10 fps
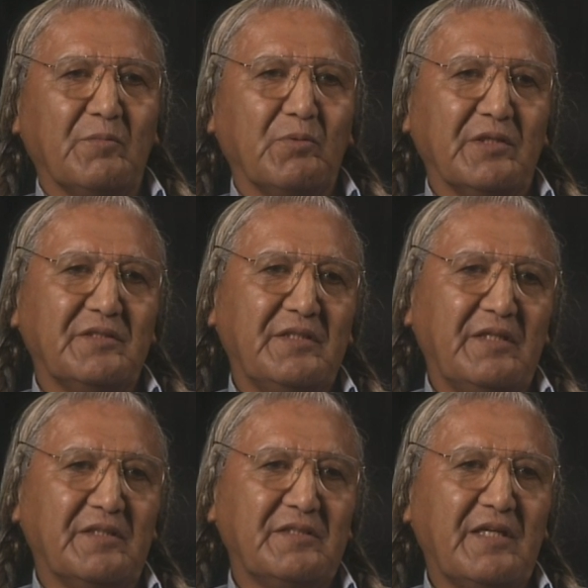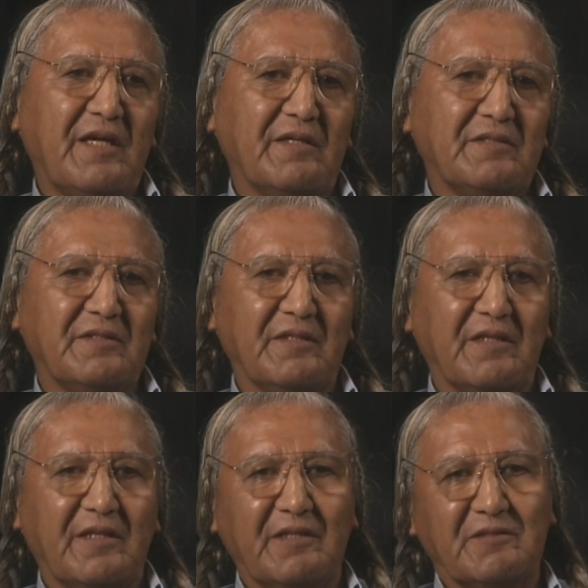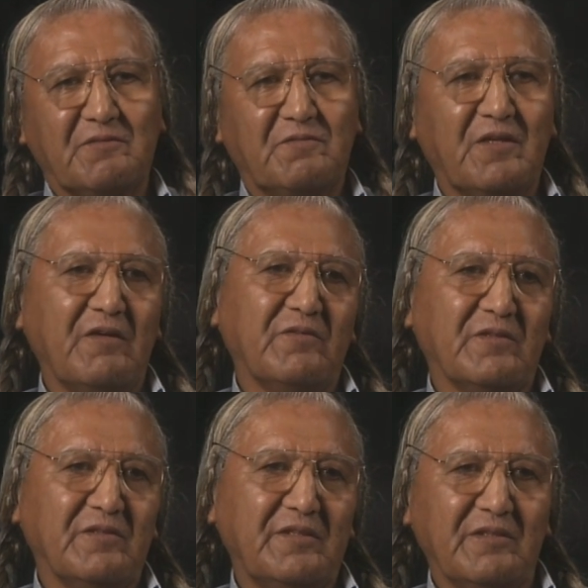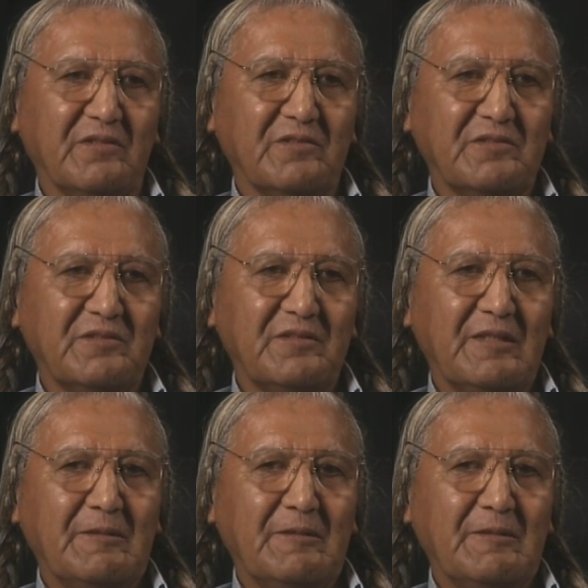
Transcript: to pristine status in the next 500 years.